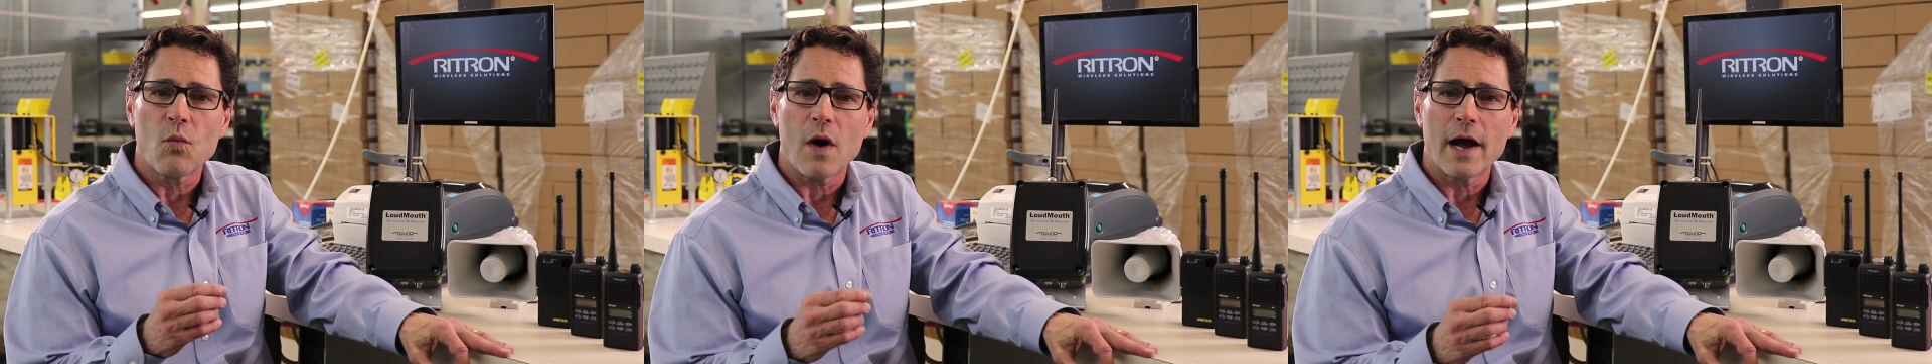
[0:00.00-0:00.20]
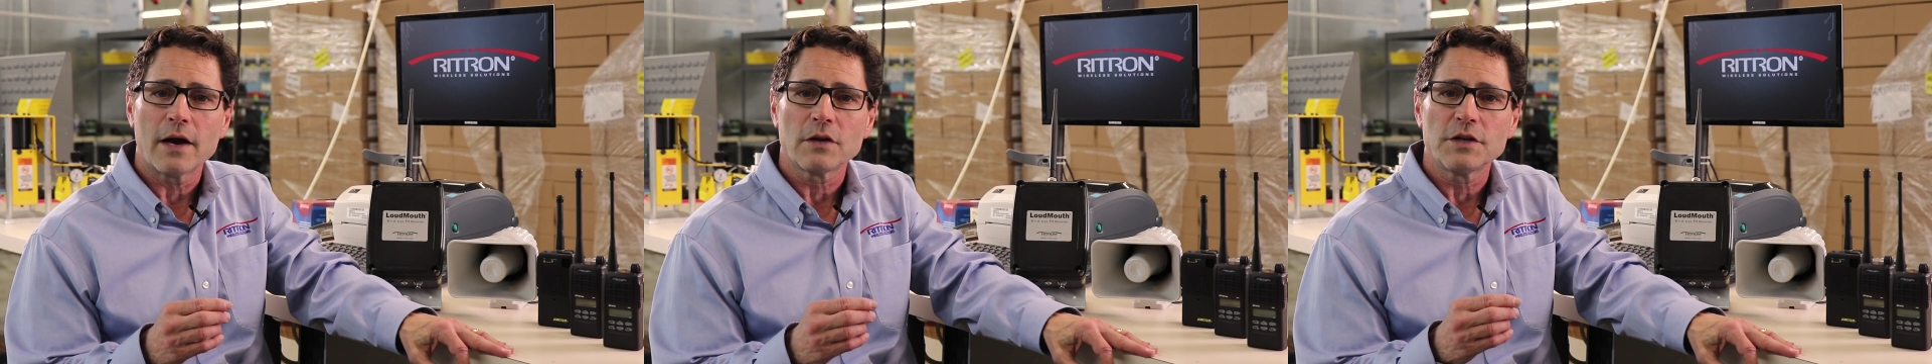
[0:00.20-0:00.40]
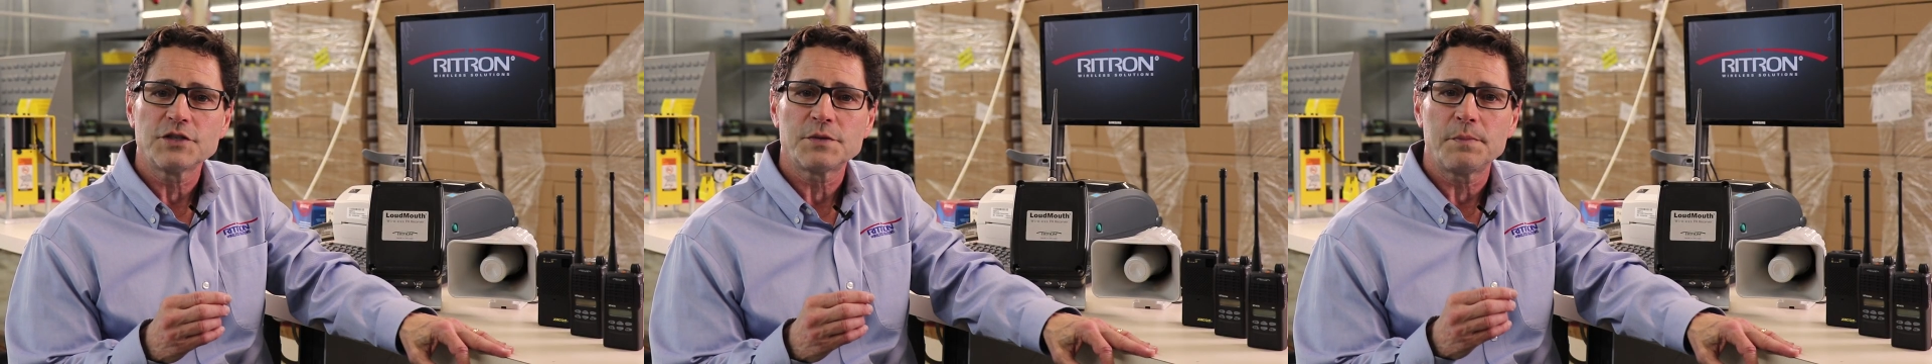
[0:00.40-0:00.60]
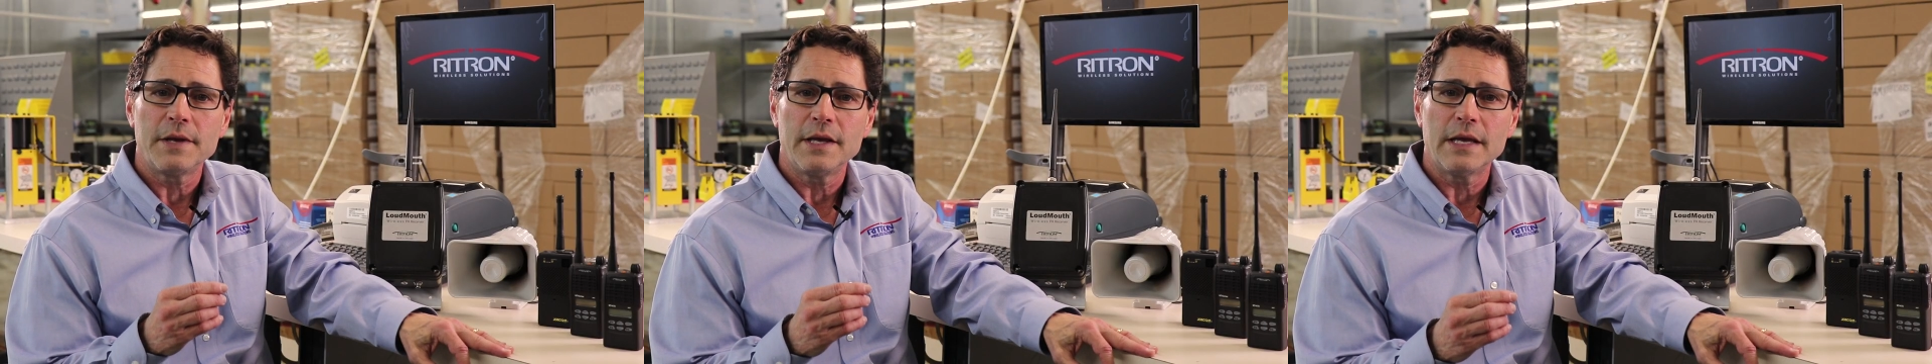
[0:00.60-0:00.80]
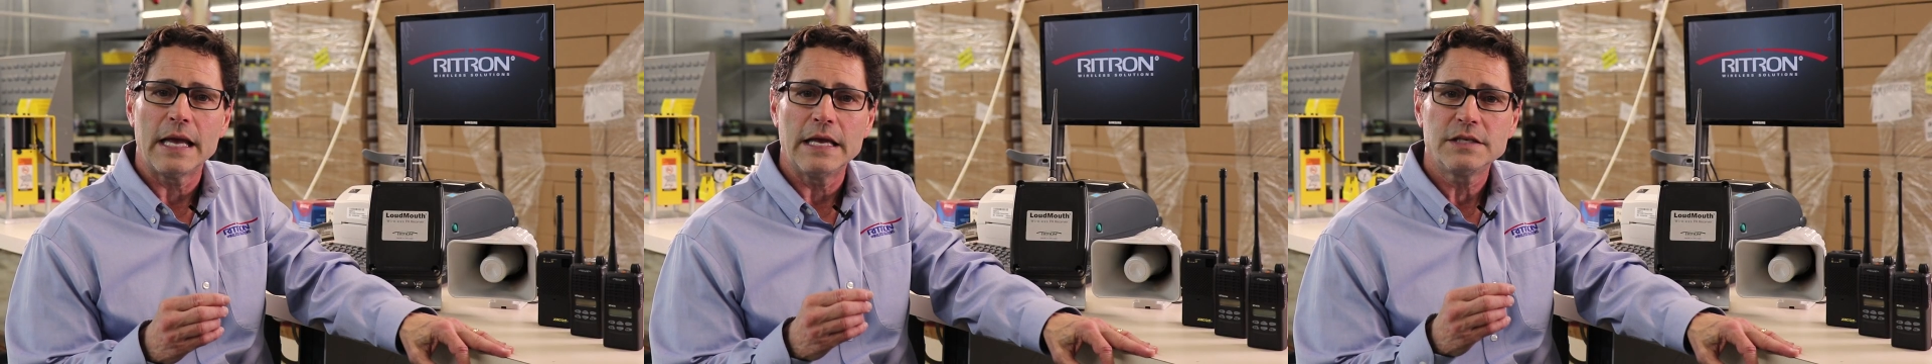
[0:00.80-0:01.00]
wireless
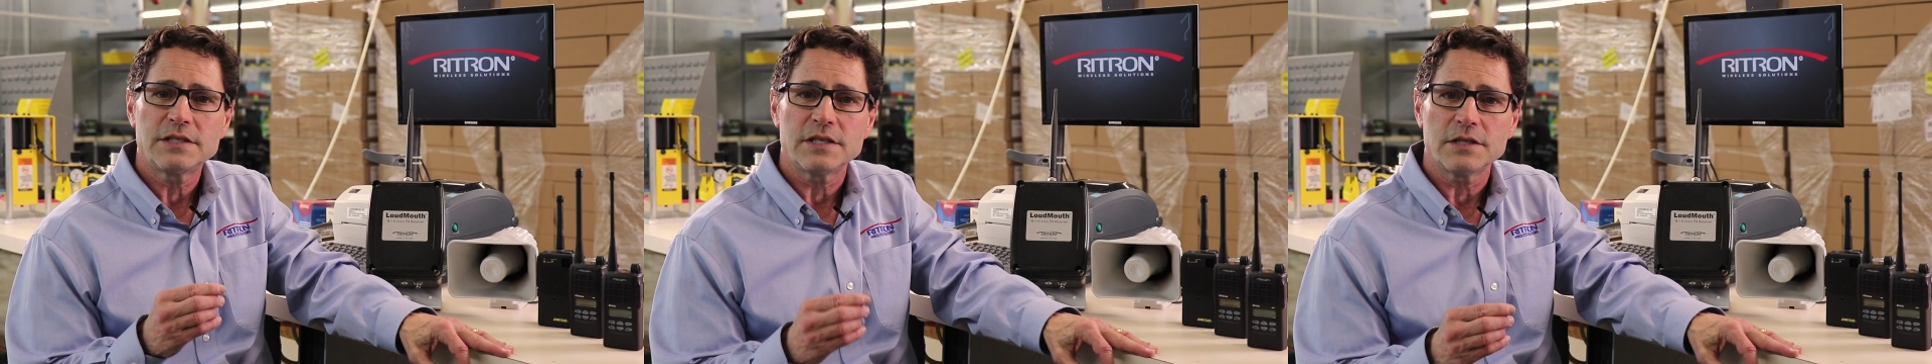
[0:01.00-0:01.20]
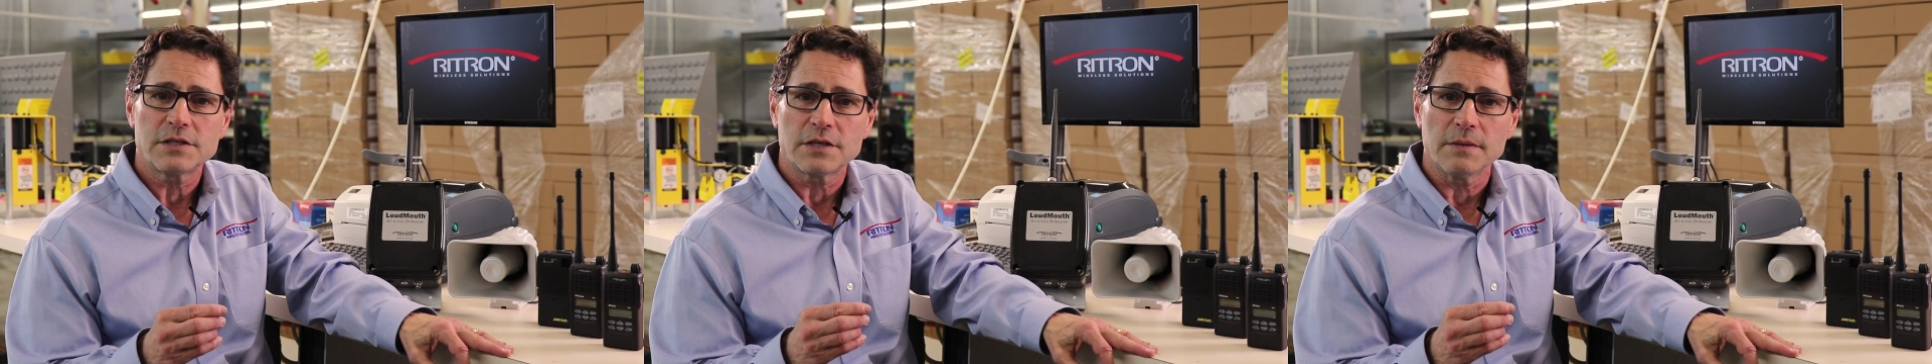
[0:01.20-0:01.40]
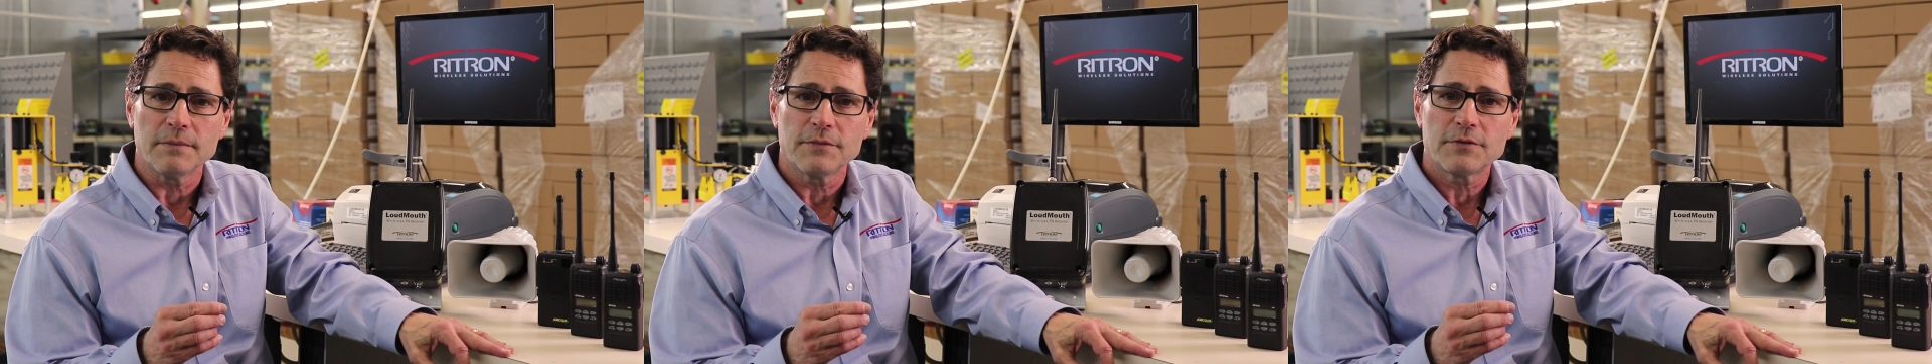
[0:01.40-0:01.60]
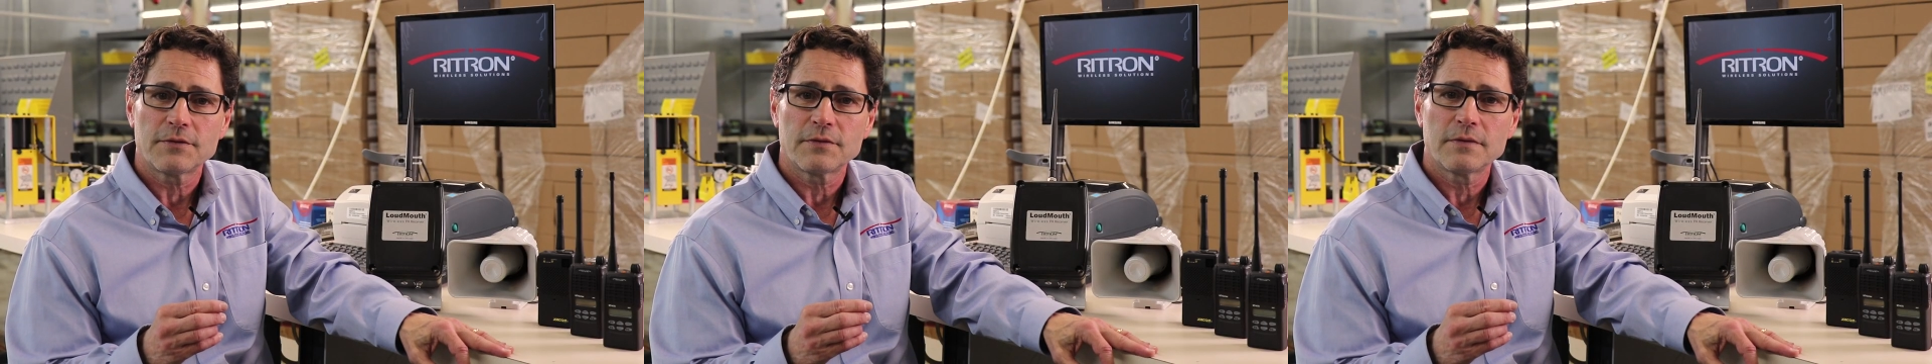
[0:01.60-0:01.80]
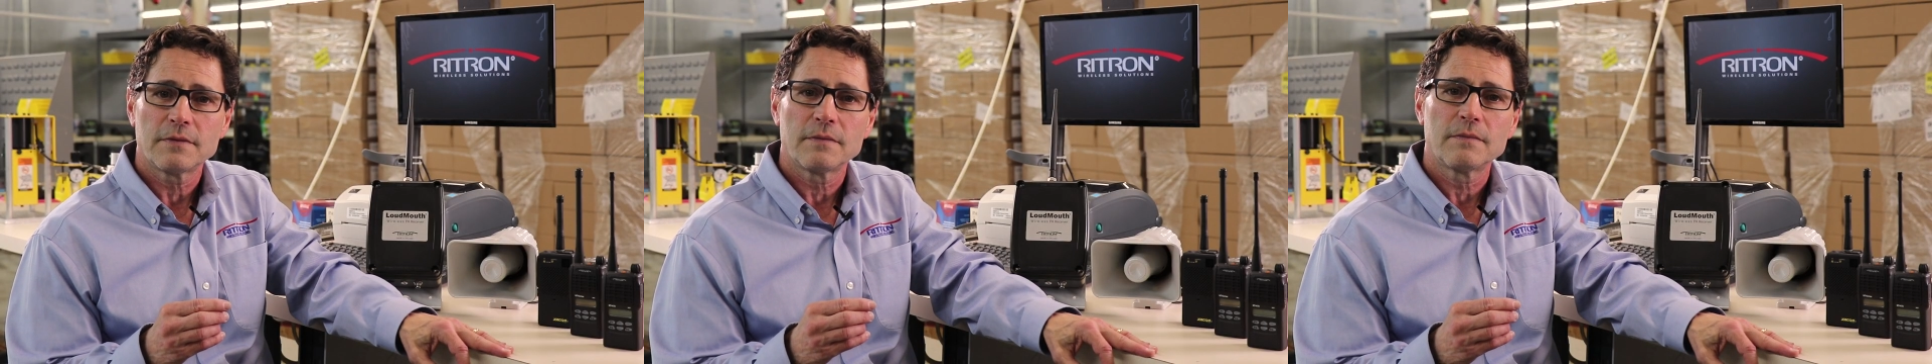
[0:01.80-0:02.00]
PA systems.